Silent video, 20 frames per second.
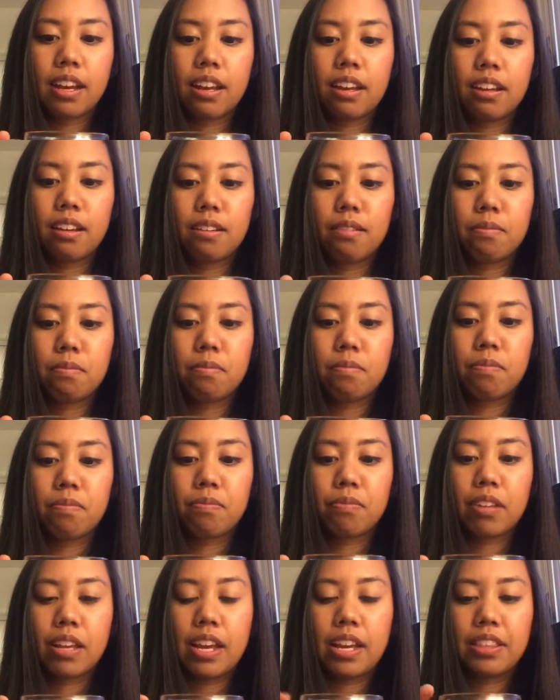
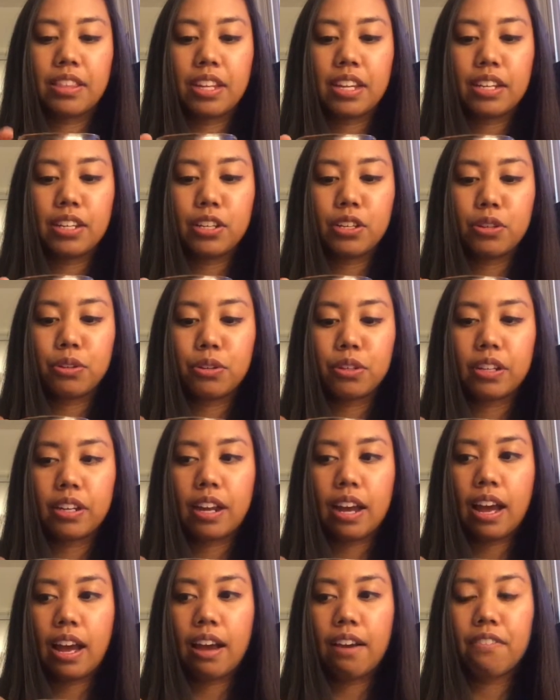And then you could
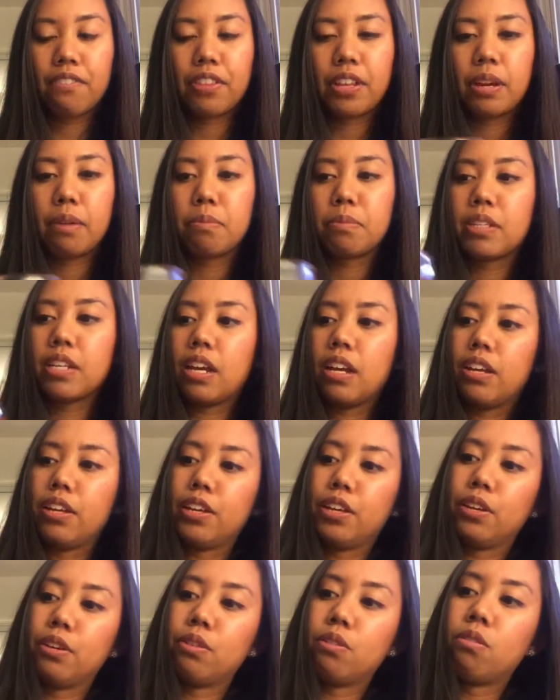have them tell
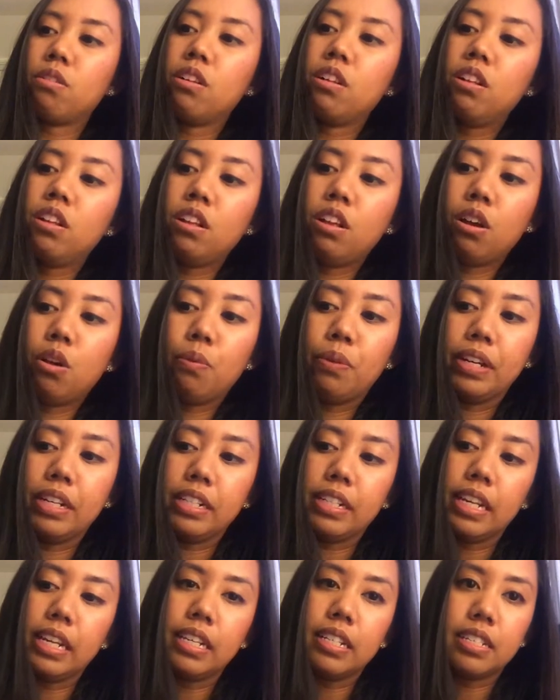you what it
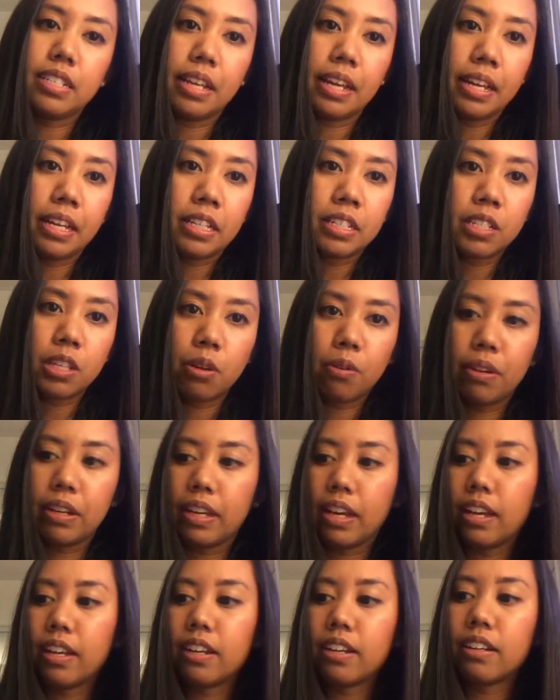tastes like. So
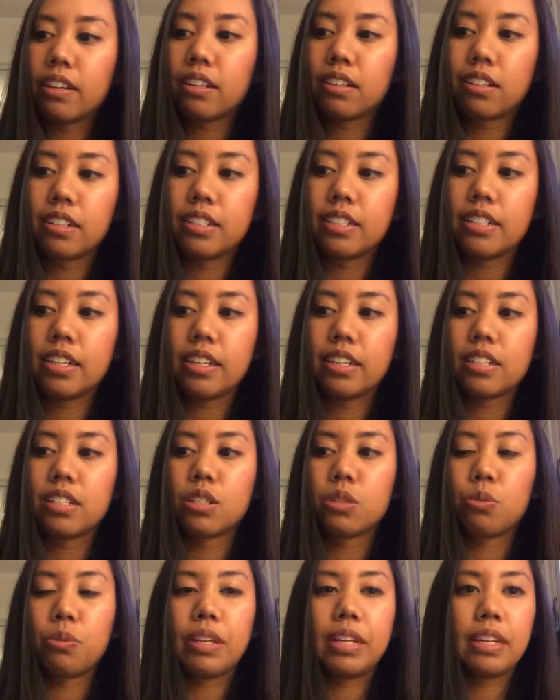again, it can taste
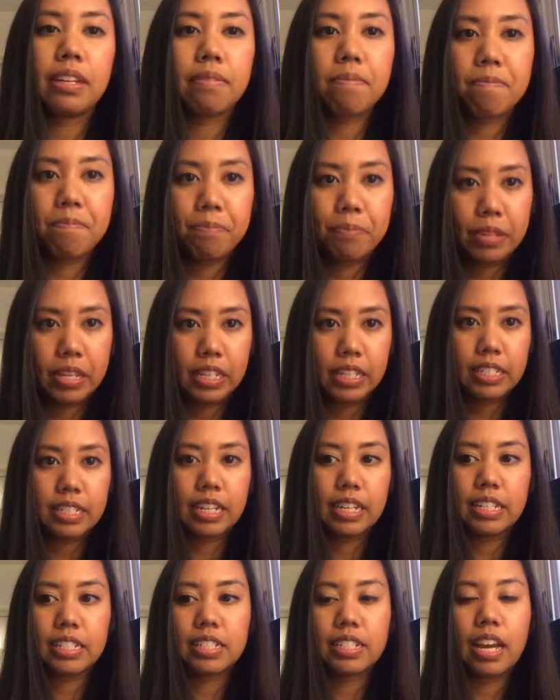sweet, it could
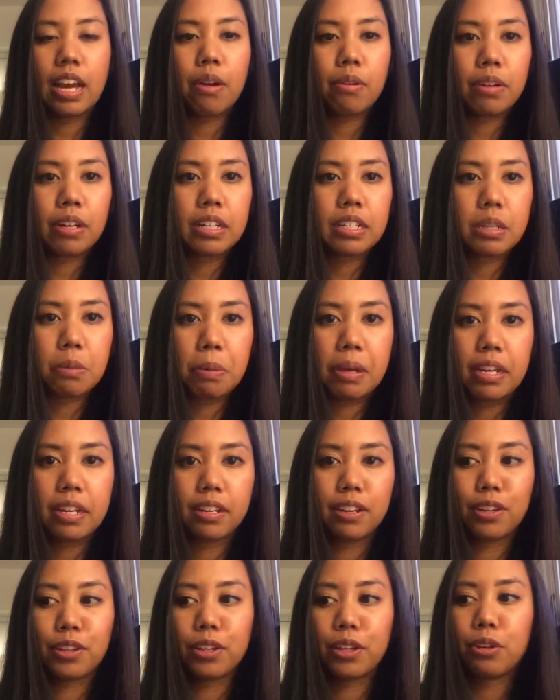taste sour,
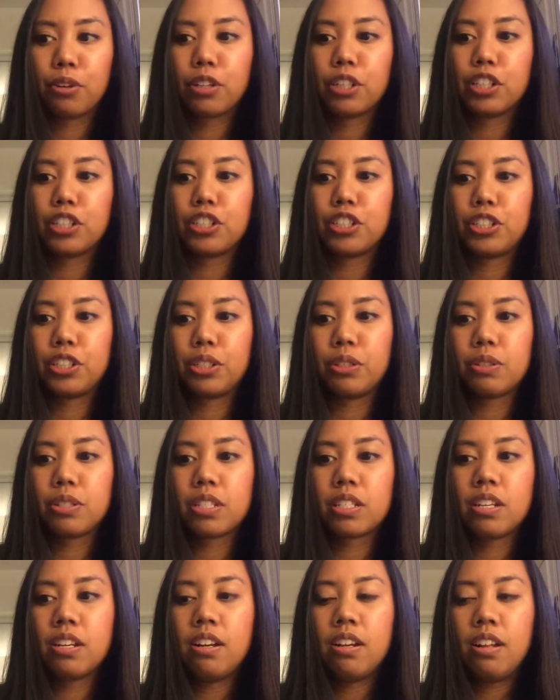depending on the orange
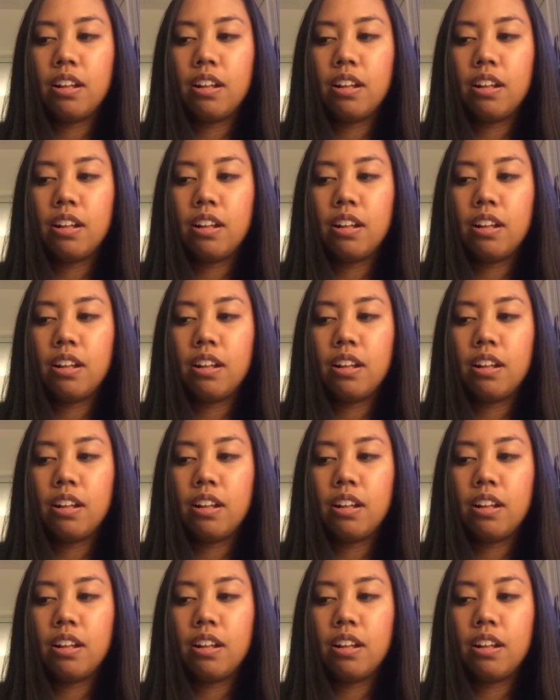juice.